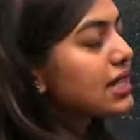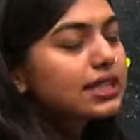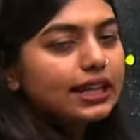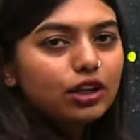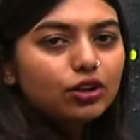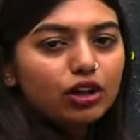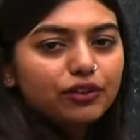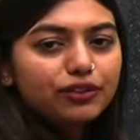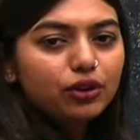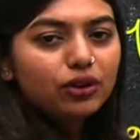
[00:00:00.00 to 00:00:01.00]
this clear to all
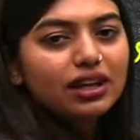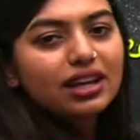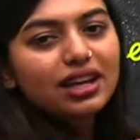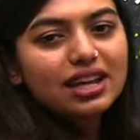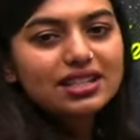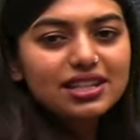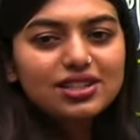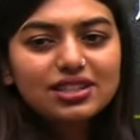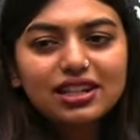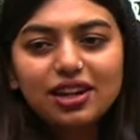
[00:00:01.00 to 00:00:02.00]
of you? Is
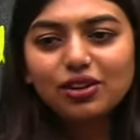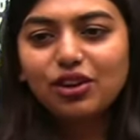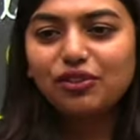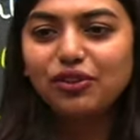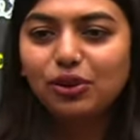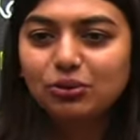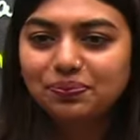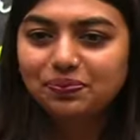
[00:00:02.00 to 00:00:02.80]
this clear to all of you?